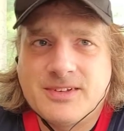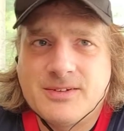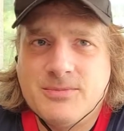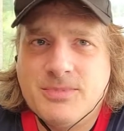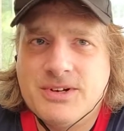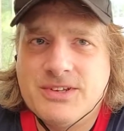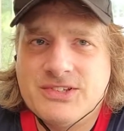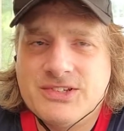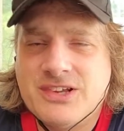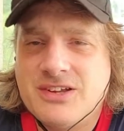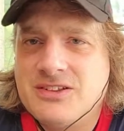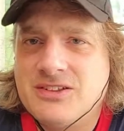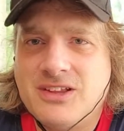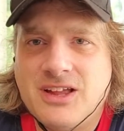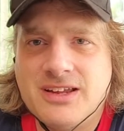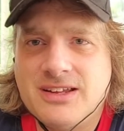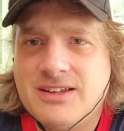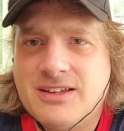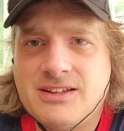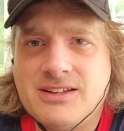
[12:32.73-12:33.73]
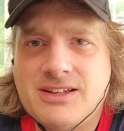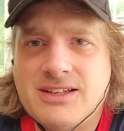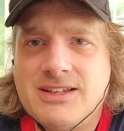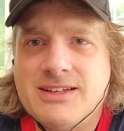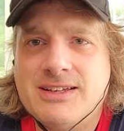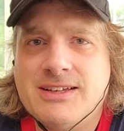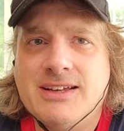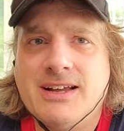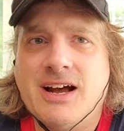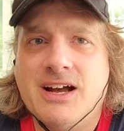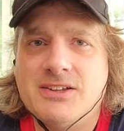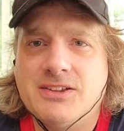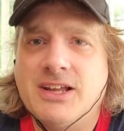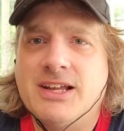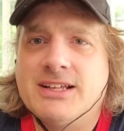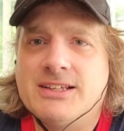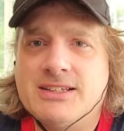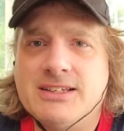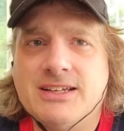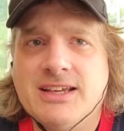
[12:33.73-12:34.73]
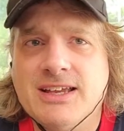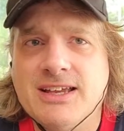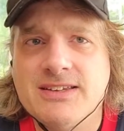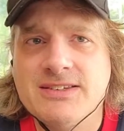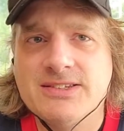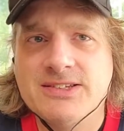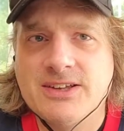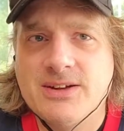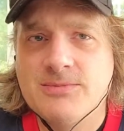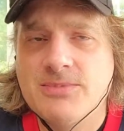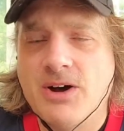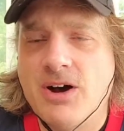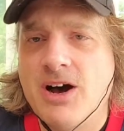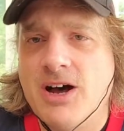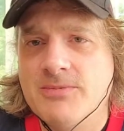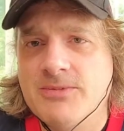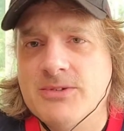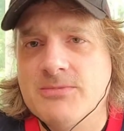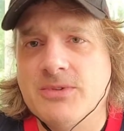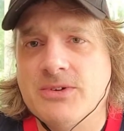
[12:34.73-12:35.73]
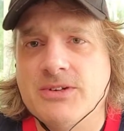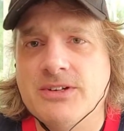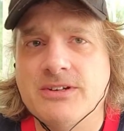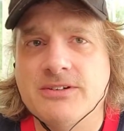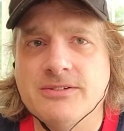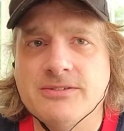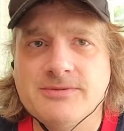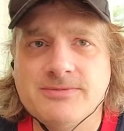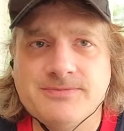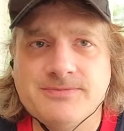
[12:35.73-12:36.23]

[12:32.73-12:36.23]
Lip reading: but it's unlikely and suboptimal here.